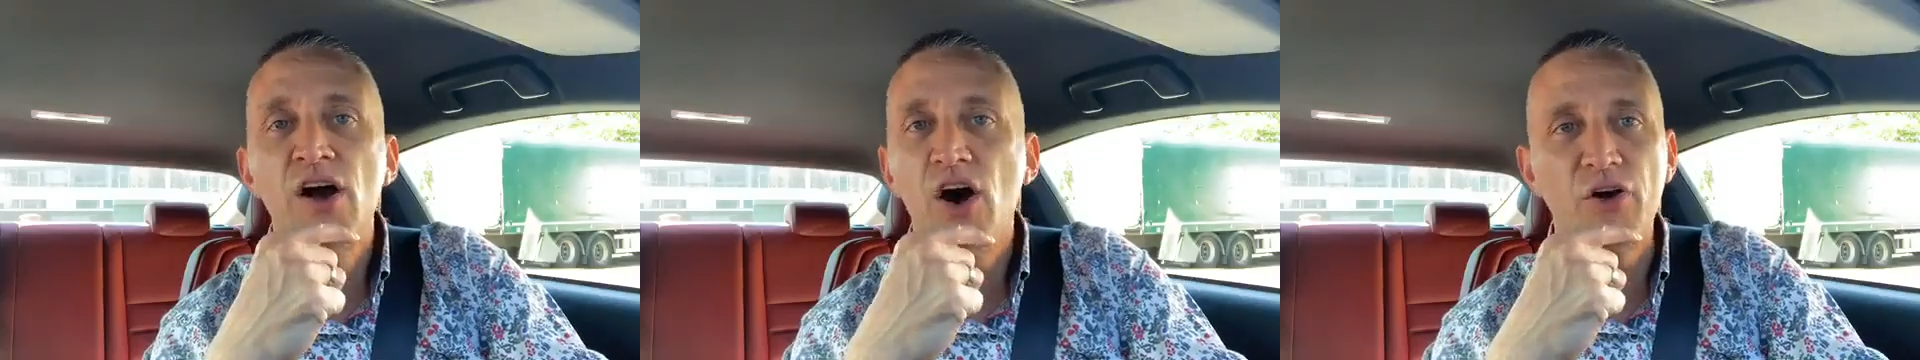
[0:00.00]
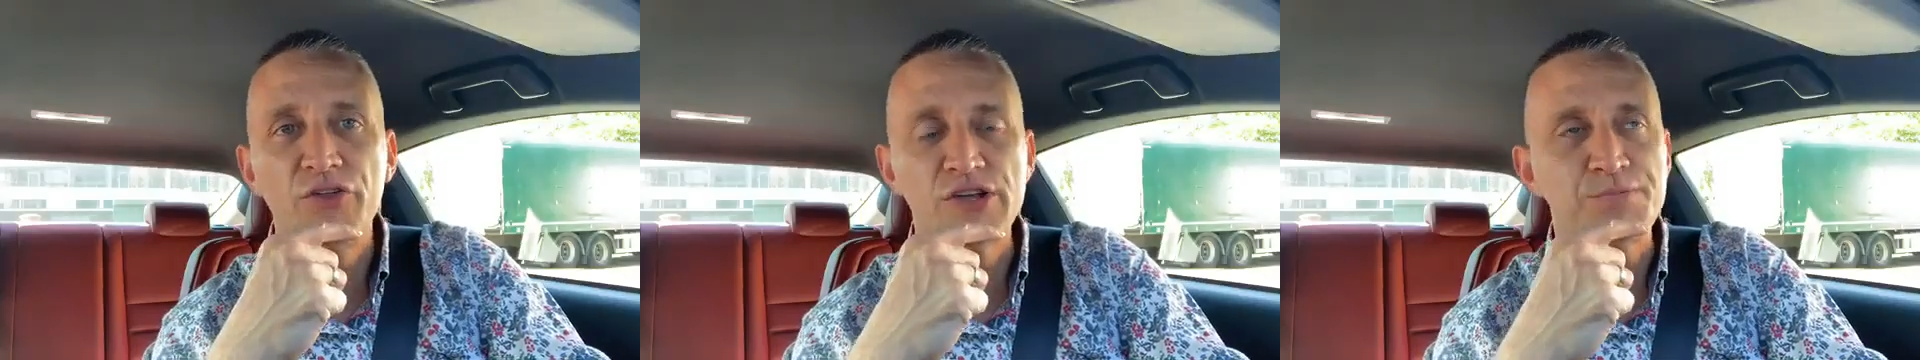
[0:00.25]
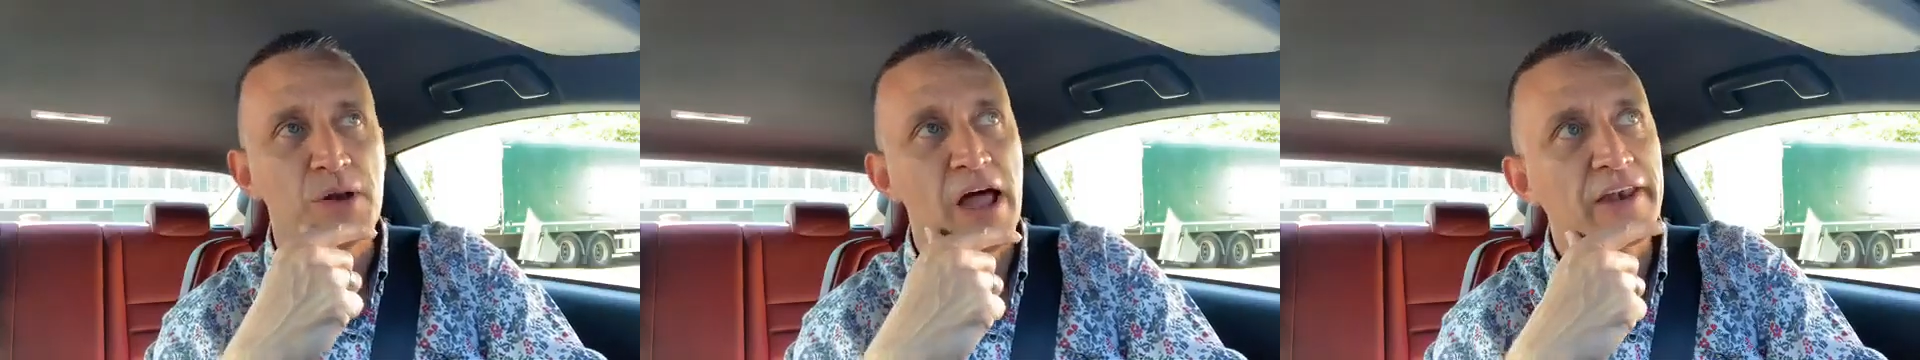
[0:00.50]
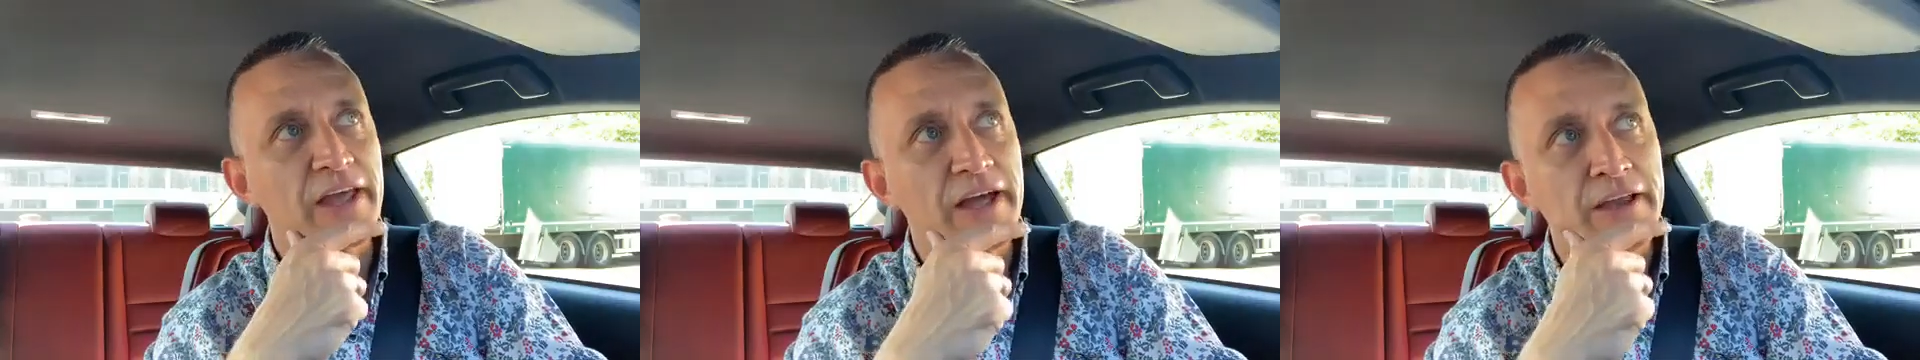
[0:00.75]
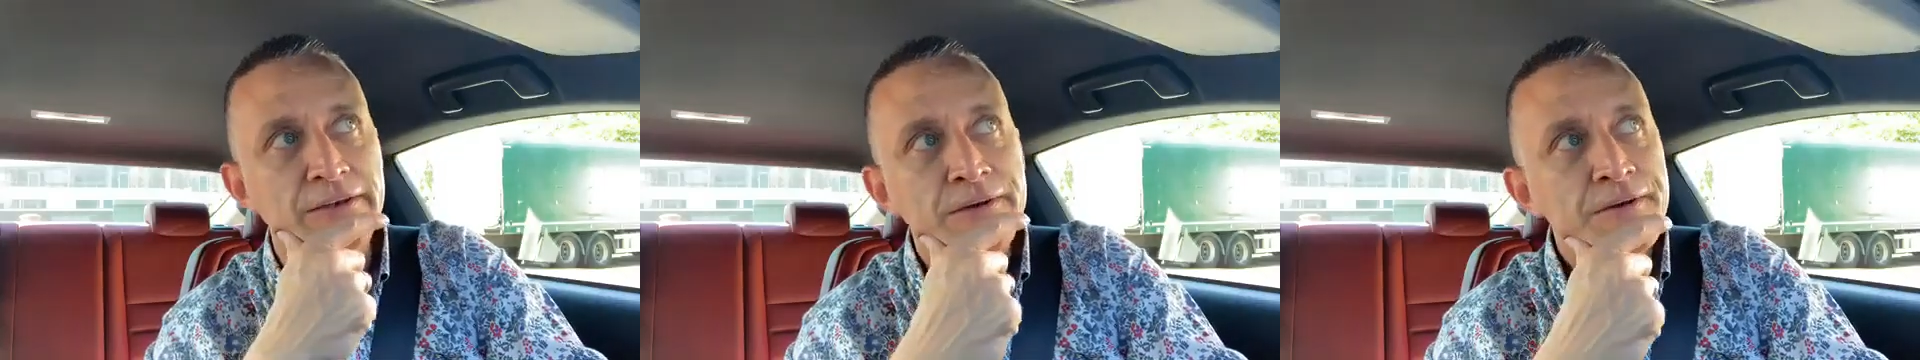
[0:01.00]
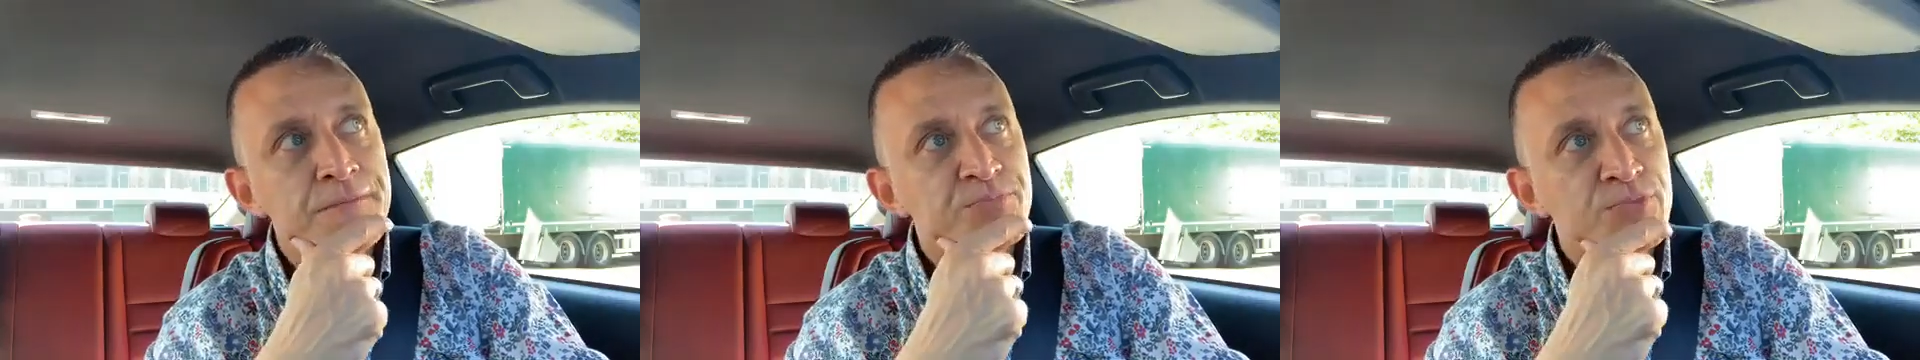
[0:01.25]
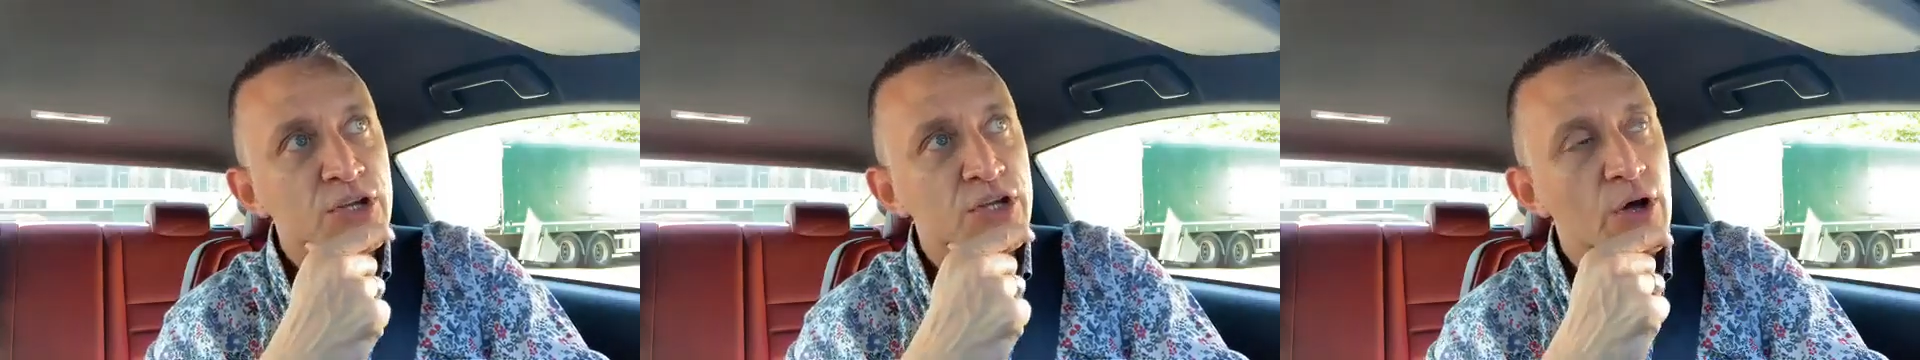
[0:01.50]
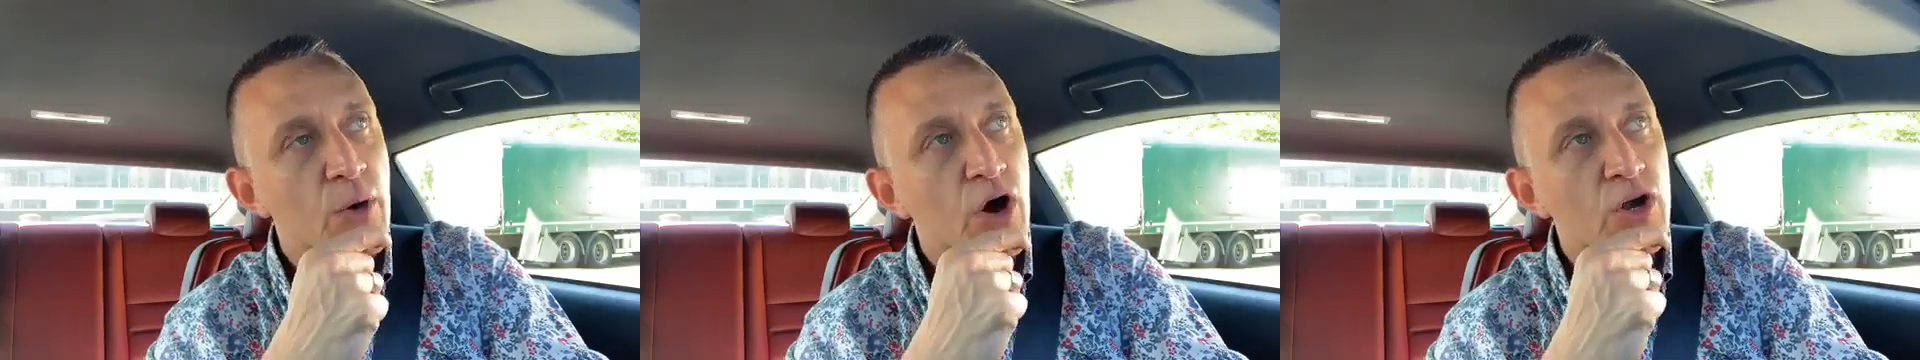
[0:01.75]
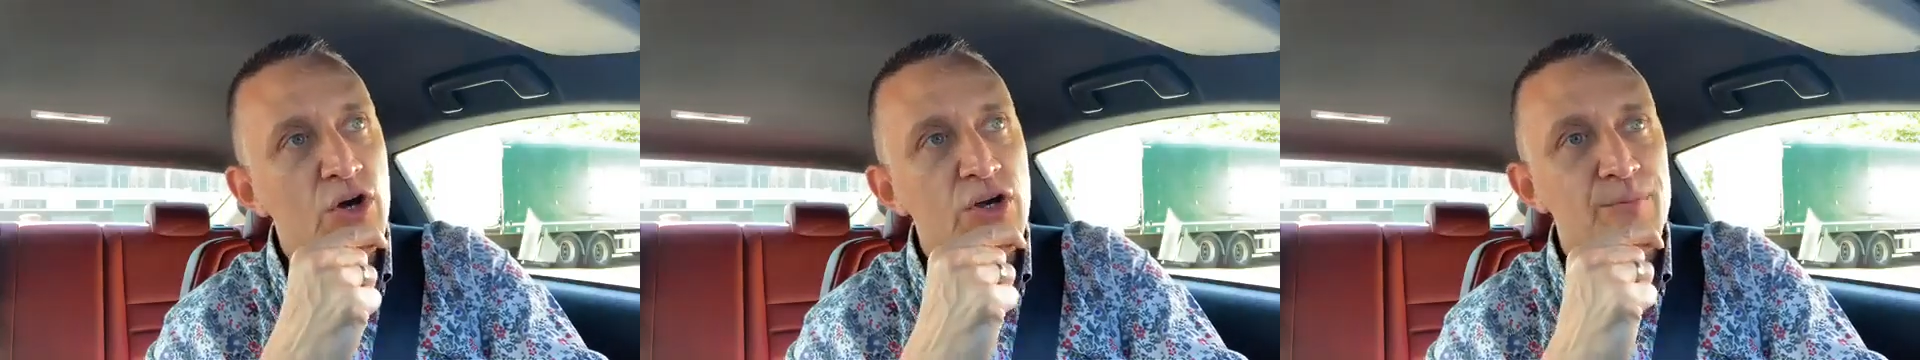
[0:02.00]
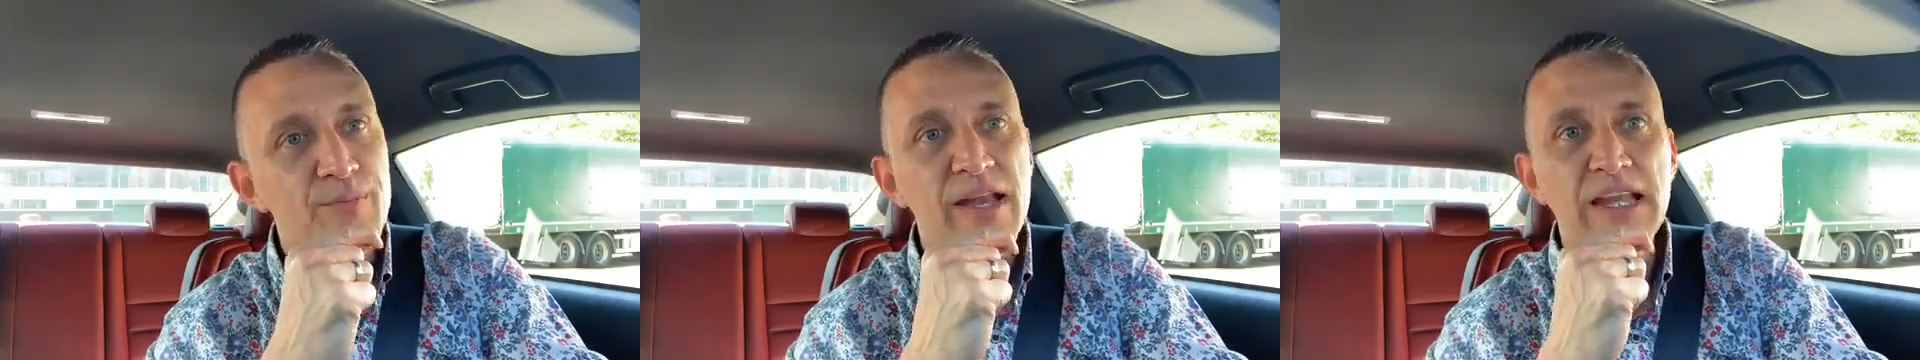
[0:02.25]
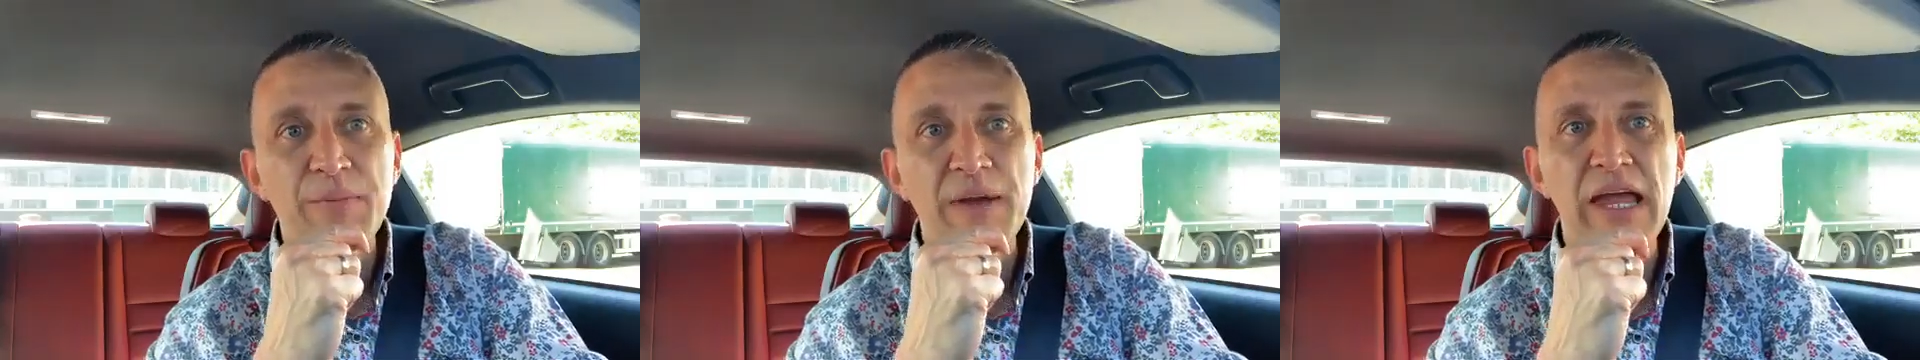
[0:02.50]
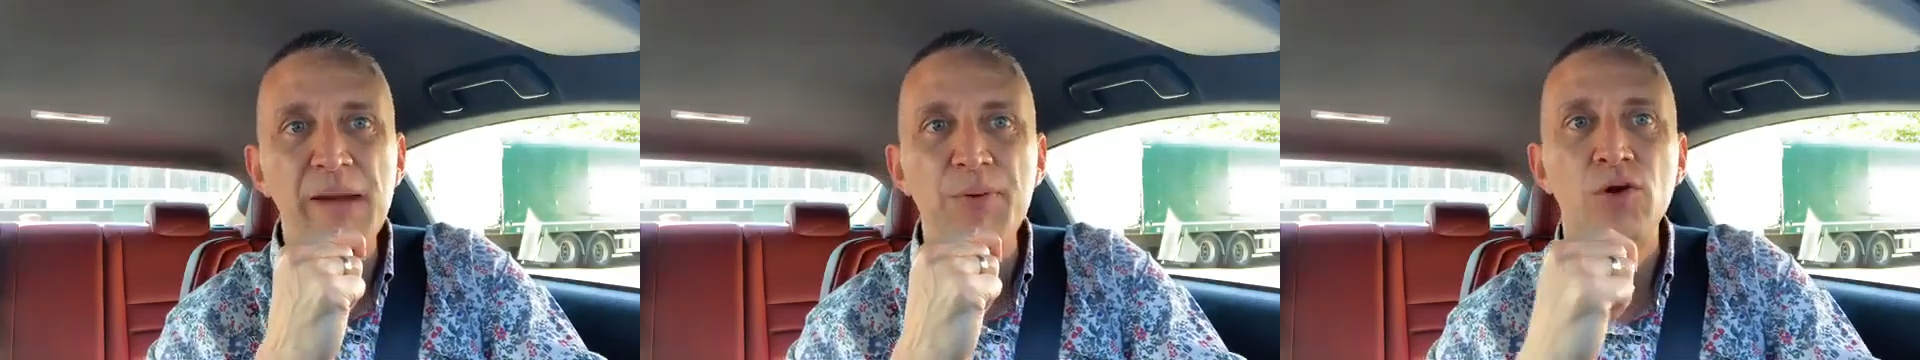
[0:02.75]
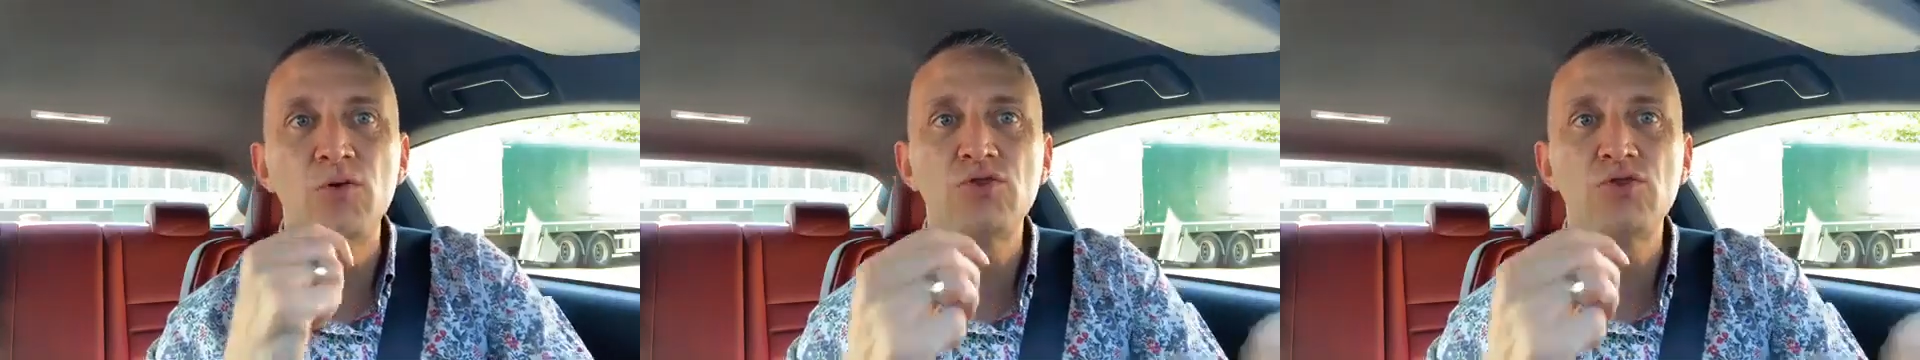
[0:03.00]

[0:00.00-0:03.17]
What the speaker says: on this planet. And I look at many people who